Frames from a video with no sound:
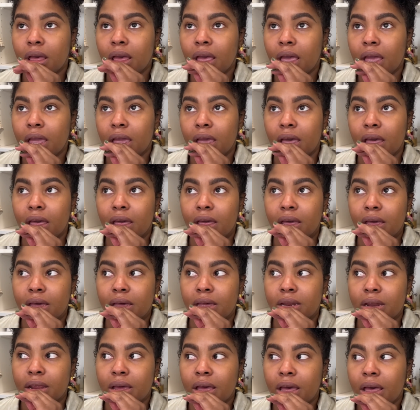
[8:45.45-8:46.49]

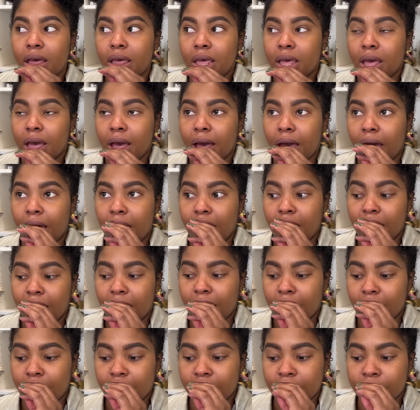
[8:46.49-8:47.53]
And I
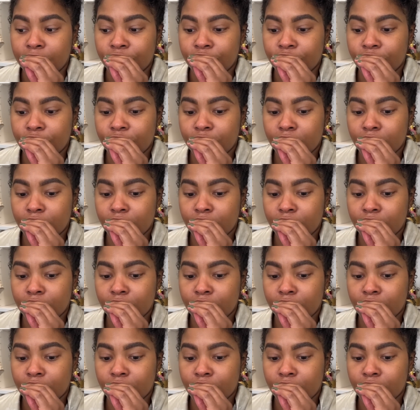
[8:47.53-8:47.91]
have